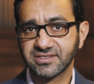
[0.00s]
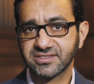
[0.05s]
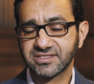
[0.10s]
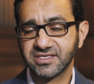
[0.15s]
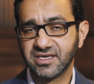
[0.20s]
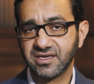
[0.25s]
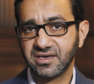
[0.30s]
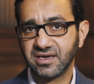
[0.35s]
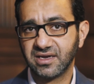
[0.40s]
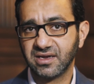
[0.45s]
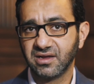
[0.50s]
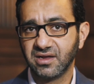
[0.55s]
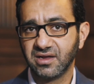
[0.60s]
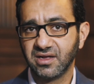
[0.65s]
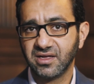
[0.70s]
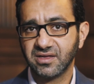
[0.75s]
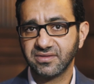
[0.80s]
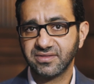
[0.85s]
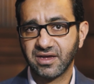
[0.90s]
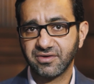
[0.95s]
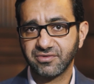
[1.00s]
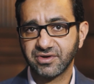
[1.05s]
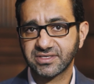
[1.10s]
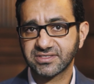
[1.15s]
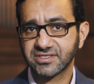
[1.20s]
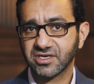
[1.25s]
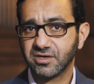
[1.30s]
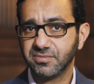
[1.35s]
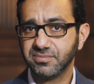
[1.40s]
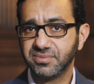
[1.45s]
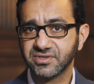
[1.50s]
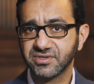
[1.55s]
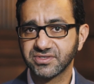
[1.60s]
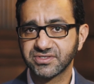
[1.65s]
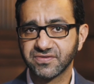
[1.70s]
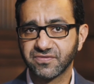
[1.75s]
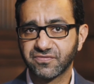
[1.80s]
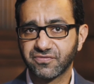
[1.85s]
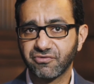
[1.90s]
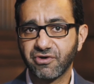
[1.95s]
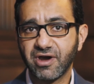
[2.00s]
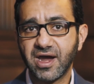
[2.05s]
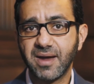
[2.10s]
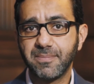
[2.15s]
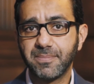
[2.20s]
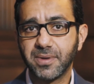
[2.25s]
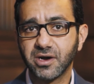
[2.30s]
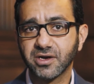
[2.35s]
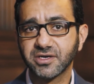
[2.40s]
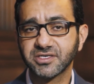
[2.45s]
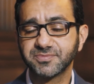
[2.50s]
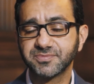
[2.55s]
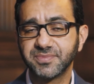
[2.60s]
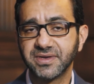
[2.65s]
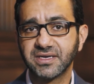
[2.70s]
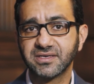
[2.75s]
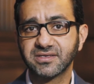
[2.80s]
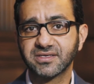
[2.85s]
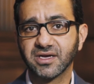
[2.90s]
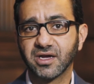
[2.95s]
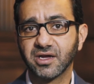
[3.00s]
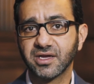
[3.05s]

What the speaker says: And certainly there are examples of rare bugs being